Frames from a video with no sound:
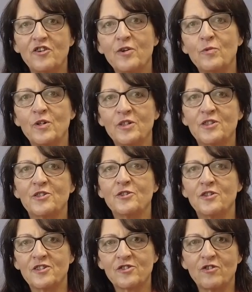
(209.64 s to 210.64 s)
three words to
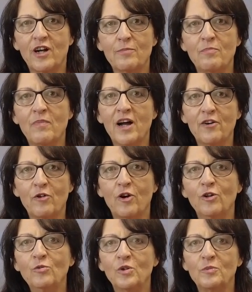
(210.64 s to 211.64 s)
describe my
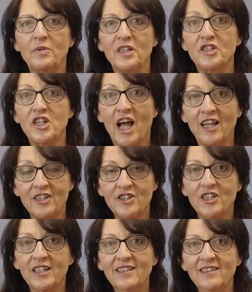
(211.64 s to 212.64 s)
role would be
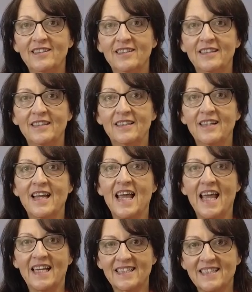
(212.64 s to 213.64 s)
challenging,
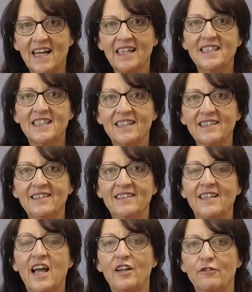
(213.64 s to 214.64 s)
exciting,
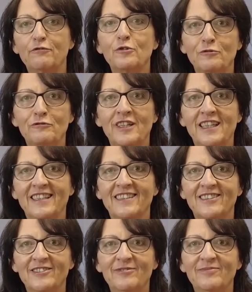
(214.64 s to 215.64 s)
and fulfilling.